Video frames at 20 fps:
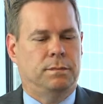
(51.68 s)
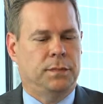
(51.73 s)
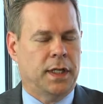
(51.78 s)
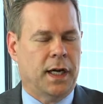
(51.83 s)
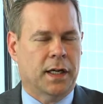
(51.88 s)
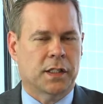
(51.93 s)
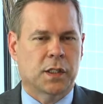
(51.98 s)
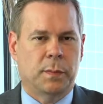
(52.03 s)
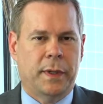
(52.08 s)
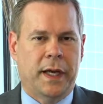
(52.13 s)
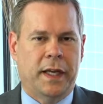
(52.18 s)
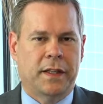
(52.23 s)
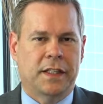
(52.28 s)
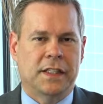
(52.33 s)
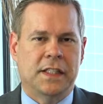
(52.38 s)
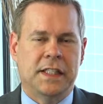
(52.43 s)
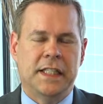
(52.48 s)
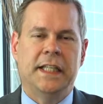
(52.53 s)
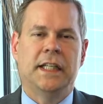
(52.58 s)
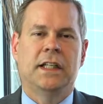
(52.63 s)
talks about the
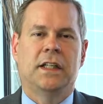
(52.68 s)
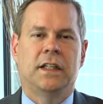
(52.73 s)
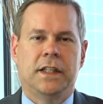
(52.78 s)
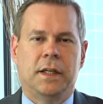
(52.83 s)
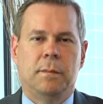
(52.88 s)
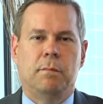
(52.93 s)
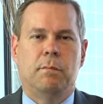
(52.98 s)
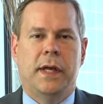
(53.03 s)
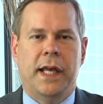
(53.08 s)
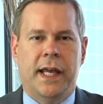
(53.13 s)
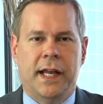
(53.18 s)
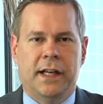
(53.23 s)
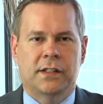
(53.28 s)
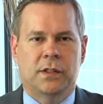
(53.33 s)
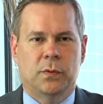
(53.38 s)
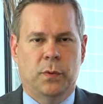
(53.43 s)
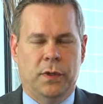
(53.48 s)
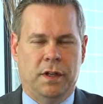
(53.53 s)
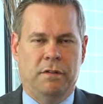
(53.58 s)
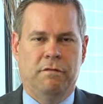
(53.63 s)
deal it
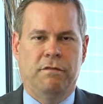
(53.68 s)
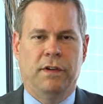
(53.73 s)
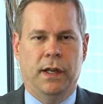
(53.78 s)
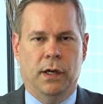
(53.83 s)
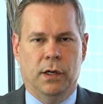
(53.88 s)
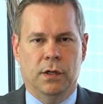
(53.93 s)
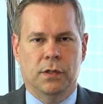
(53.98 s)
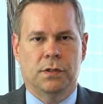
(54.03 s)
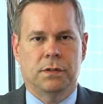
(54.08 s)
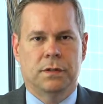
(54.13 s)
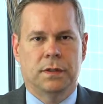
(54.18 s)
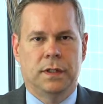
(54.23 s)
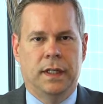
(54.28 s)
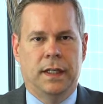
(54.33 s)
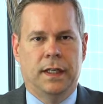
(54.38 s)
makes with inventors.